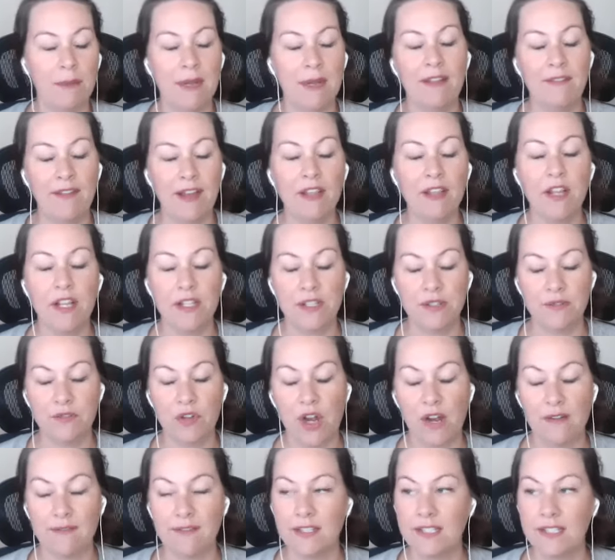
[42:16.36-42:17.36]
had lots of
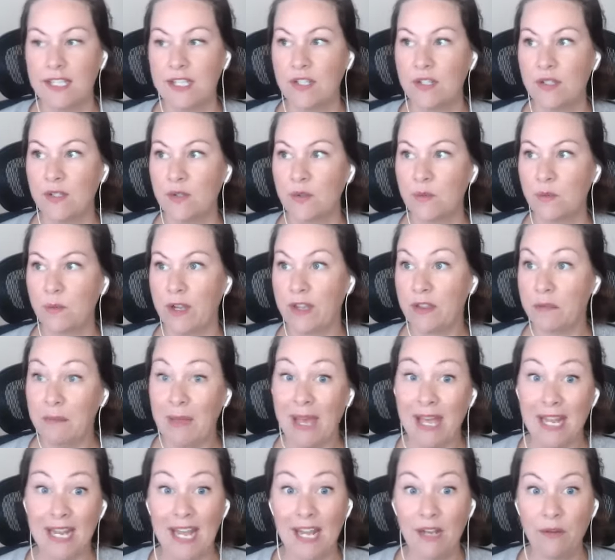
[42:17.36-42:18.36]
conversations with
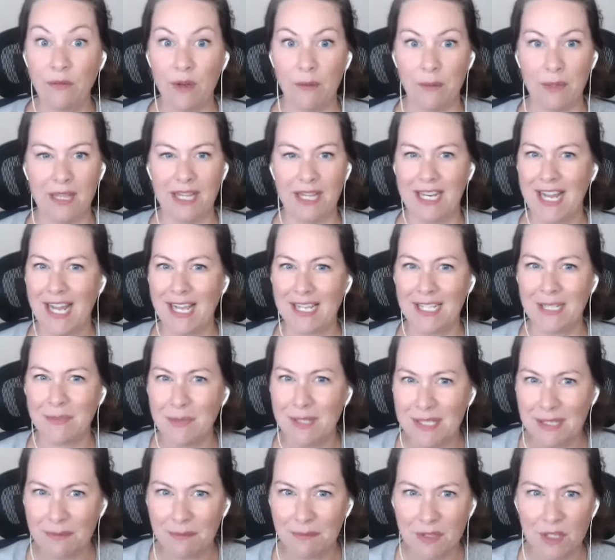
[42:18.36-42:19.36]
men and women that it has to
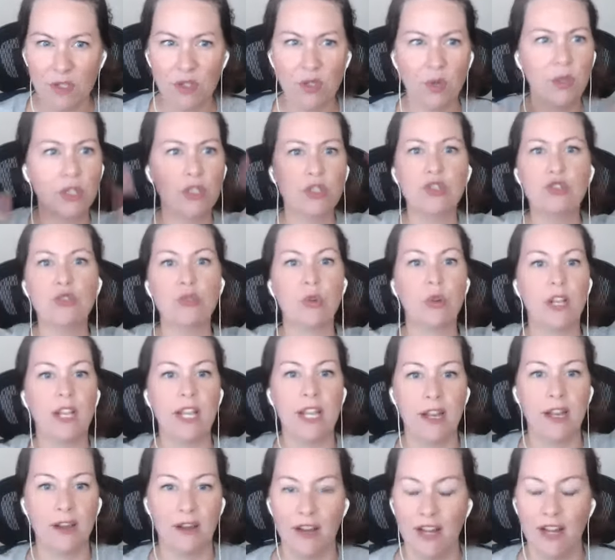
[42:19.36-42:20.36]
be something so
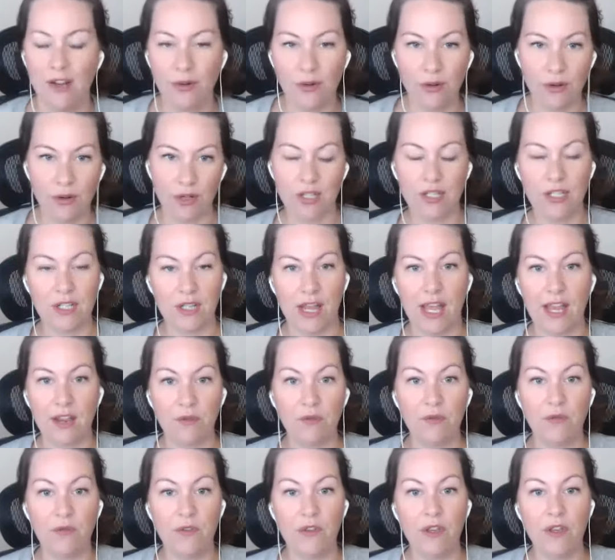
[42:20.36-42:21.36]
extraordinary in order to like
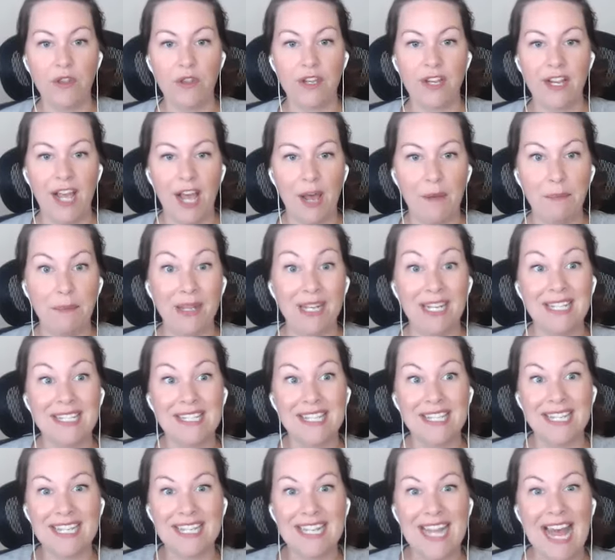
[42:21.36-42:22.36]
fill the cup. And it's
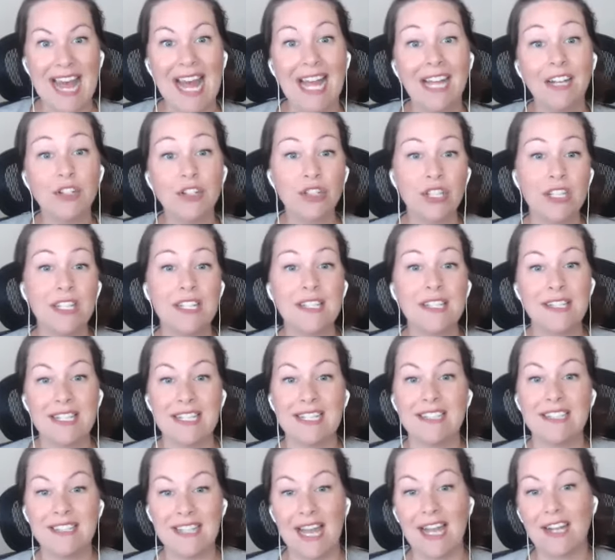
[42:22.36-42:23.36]
like, it actually is the
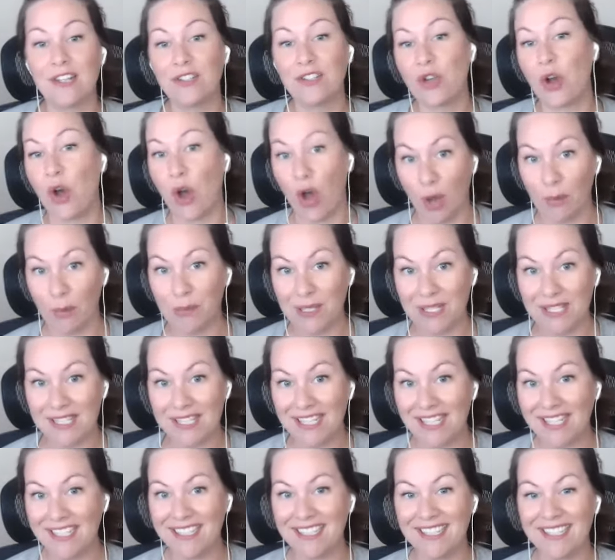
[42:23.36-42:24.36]
exact
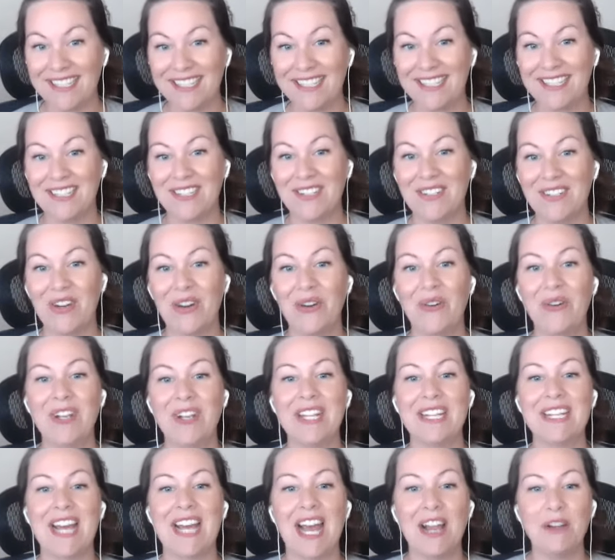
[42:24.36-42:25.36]
opposite,
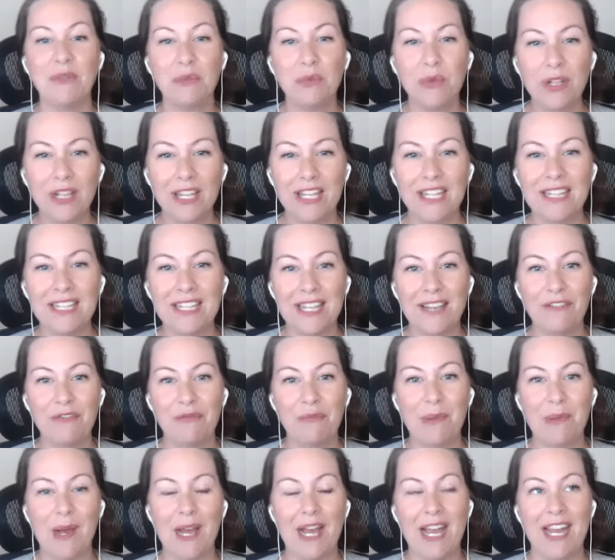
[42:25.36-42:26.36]
and I really
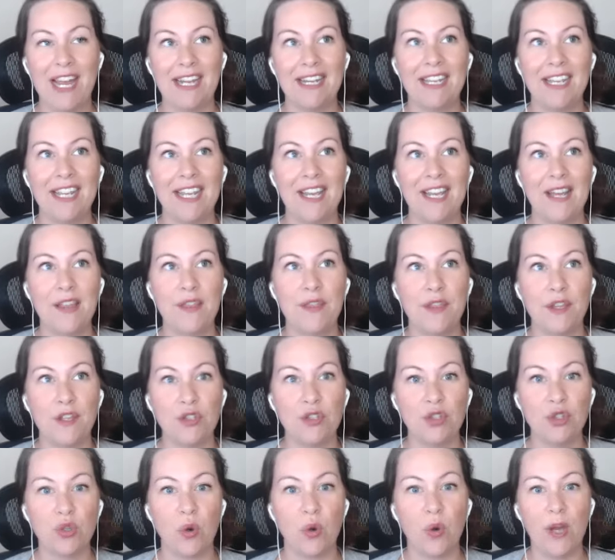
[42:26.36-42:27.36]
live by the
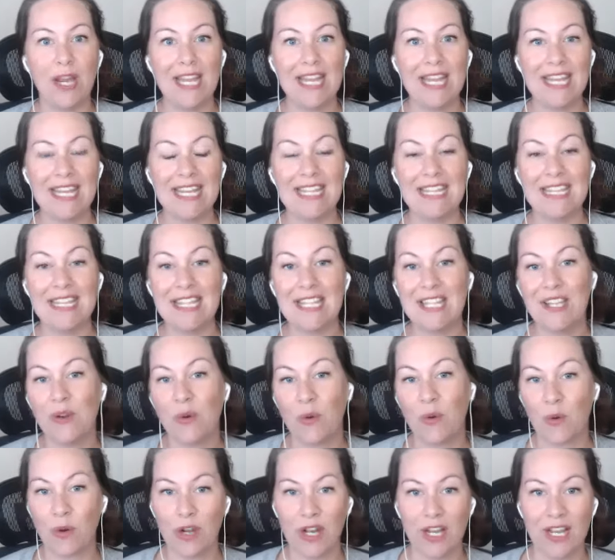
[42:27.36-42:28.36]
joy in the
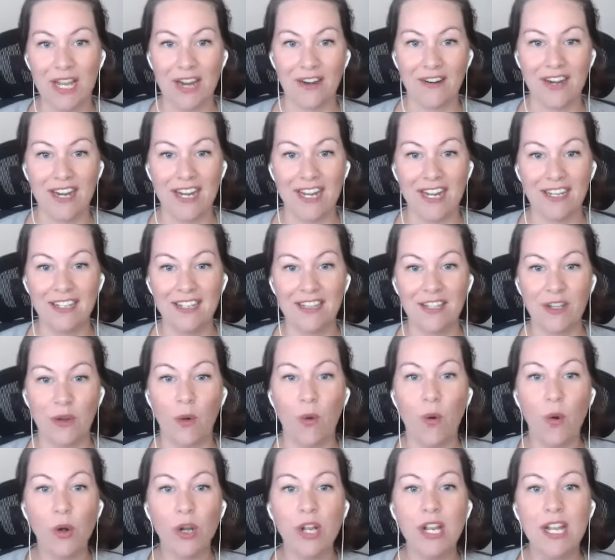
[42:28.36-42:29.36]
ordinary. The
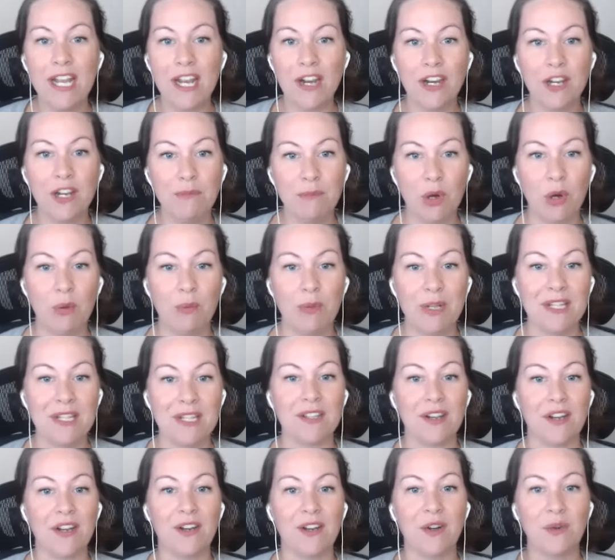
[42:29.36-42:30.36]
ordinary moments
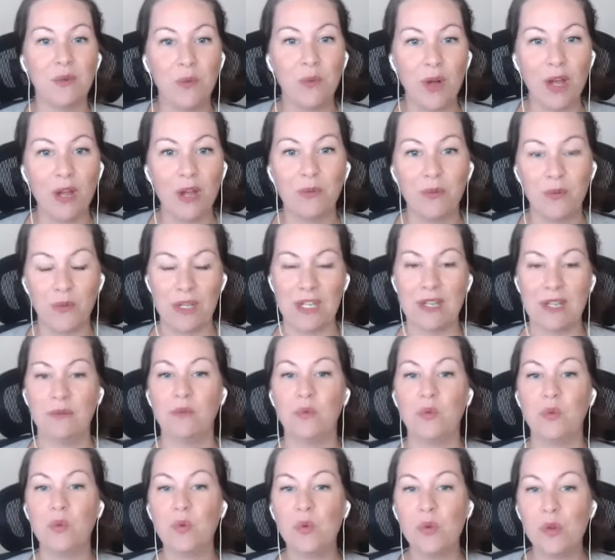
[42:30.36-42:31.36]
are what we
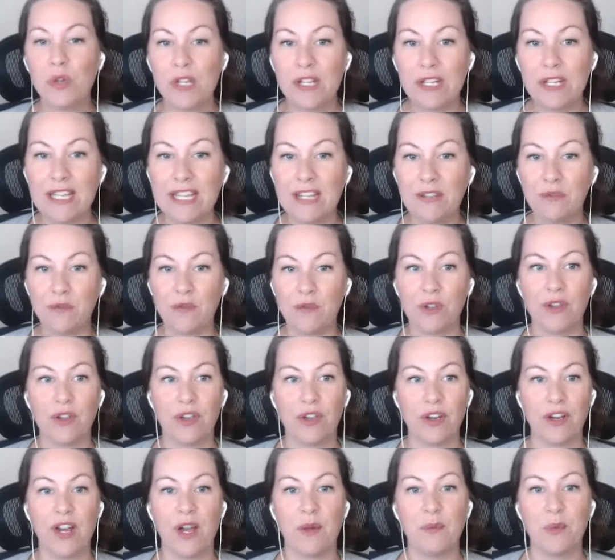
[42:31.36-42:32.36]
really fill
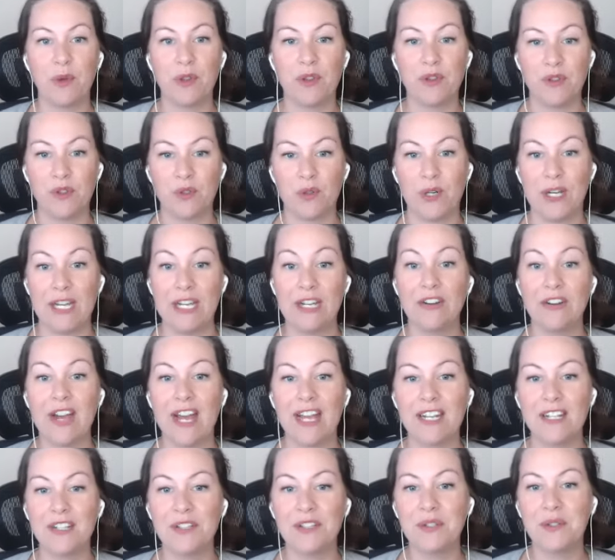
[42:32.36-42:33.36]
our cup with joy and
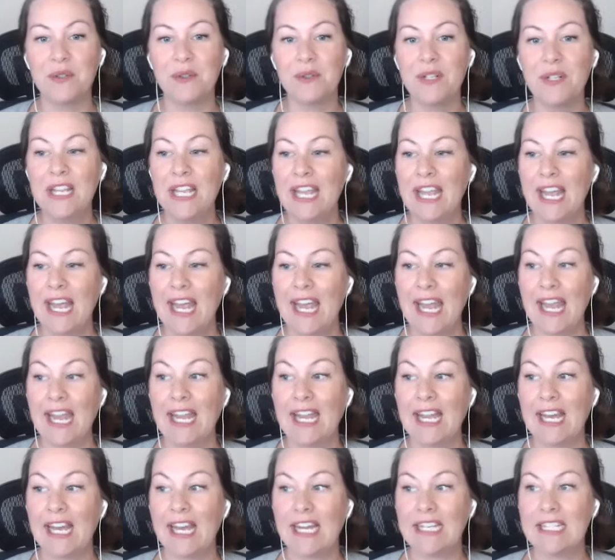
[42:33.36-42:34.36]
gratitude.
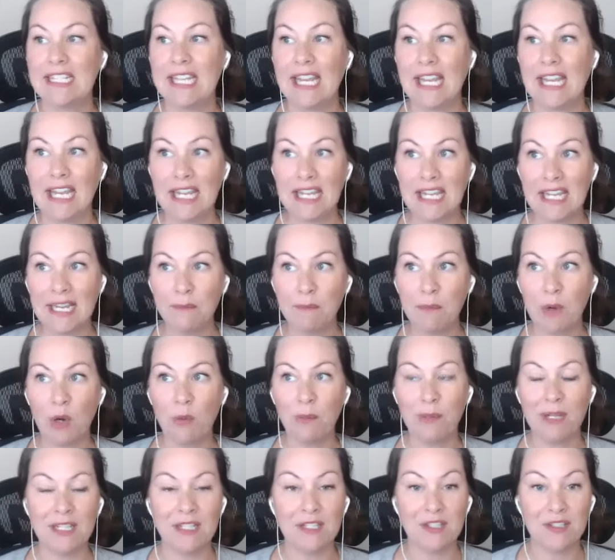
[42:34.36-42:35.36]
And taking
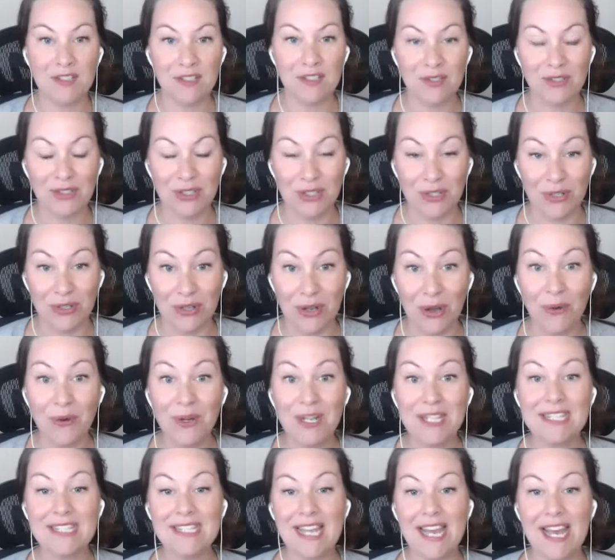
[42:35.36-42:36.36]
moments to
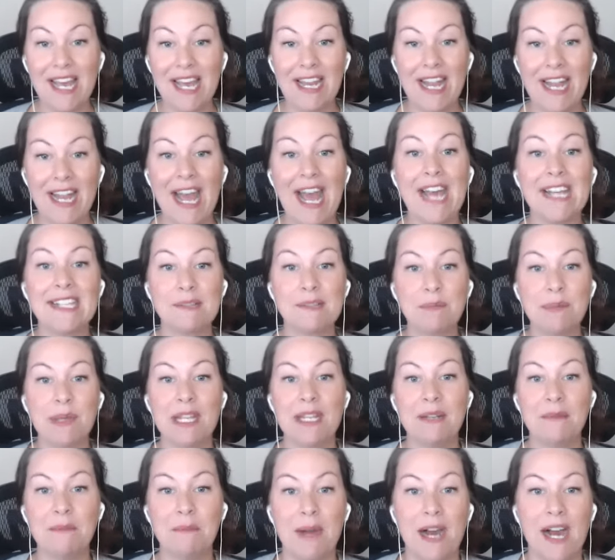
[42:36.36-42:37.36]
notice that has
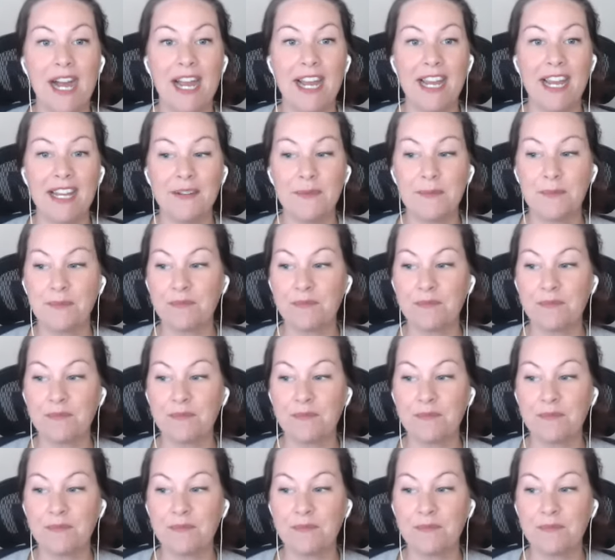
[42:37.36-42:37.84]
been my